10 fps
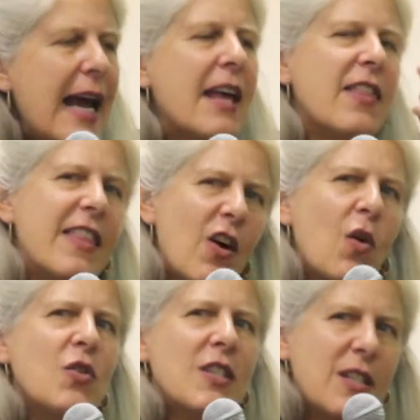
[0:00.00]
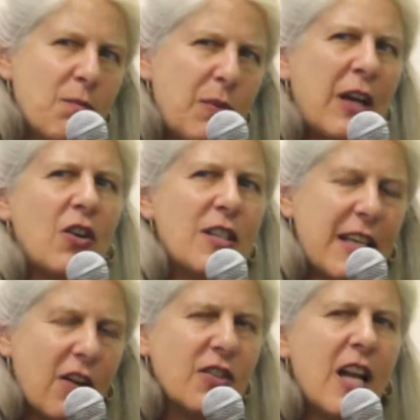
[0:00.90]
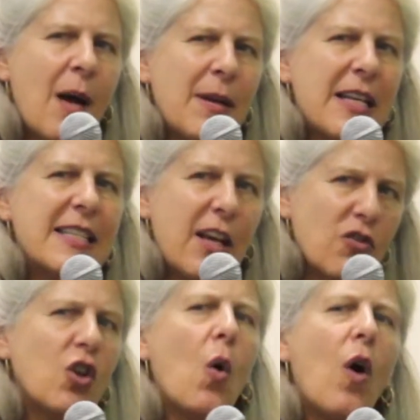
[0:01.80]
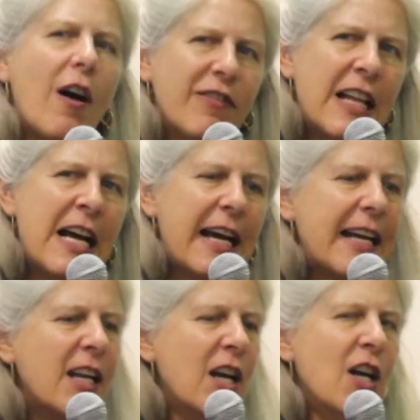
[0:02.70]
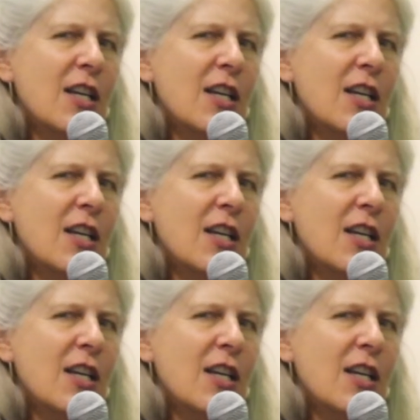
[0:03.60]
And those bigger cells, dominant cells, go offline.